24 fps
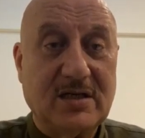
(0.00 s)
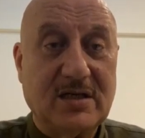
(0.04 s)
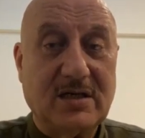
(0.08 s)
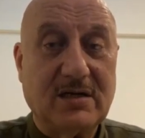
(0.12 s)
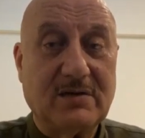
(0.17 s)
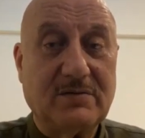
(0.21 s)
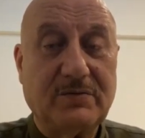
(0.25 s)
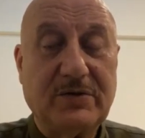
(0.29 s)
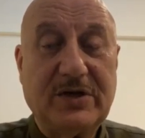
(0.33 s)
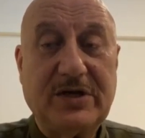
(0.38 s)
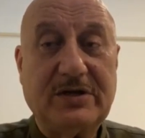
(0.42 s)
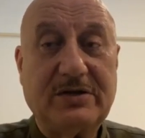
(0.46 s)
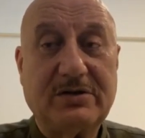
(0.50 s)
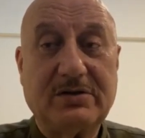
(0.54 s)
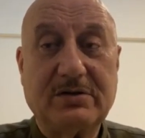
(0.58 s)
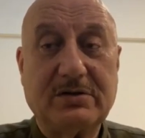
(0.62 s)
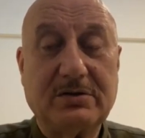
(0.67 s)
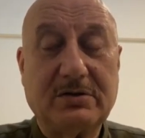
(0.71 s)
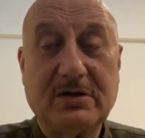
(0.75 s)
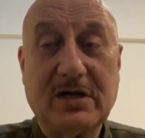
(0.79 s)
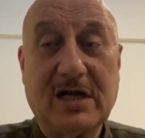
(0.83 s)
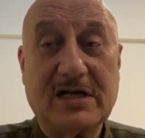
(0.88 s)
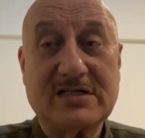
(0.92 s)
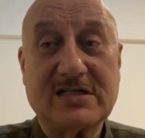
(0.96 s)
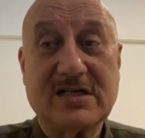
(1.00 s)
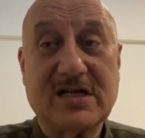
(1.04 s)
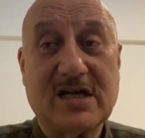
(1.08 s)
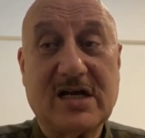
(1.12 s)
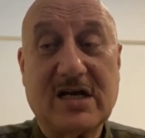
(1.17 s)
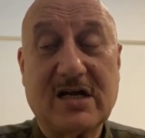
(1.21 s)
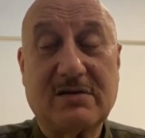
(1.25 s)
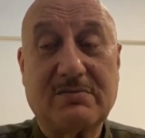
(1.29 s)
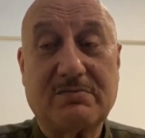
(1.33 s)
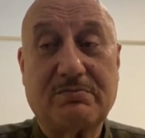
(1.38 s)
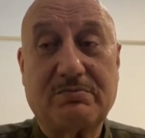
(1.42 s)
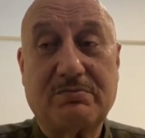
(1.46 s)
Uh, mm-hmm. we clutter
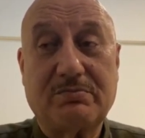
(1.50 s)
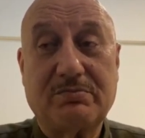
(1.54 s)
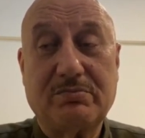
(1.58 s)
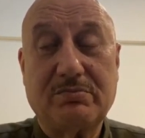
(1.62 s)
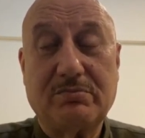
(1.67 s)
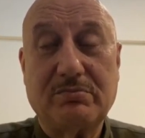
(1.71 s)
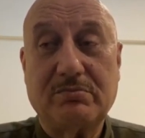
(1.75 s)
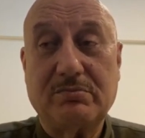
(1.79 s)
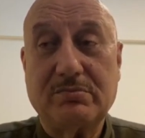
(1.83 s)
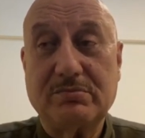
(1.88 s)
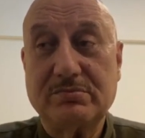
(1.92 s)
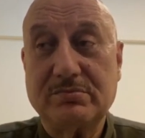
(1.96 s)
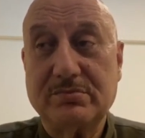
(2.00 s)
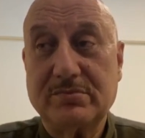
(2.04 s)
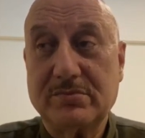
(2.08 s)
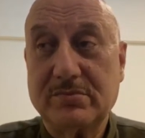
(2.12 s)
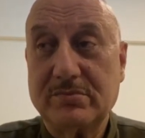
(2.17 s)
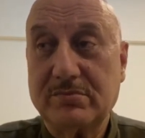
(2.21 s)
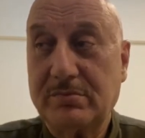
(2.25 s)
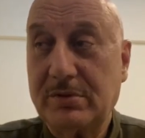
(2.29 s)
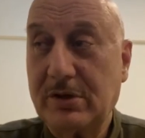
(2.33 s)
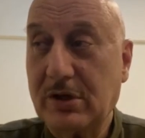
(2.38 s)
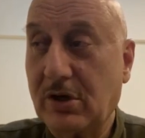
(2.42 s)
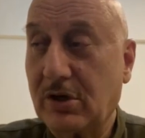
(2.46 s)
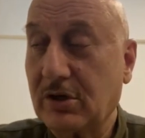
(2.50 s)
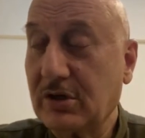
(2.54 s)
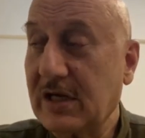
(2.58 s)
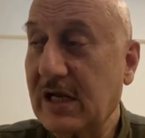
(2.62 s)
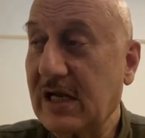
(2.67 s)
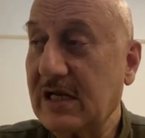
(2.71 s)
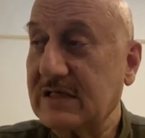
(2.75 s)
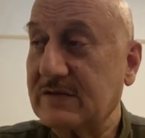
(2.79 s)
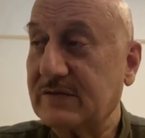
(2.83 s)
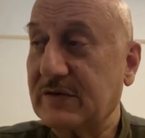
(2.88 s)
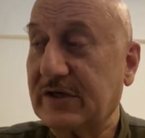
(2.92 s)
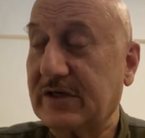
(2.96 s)
our belongings,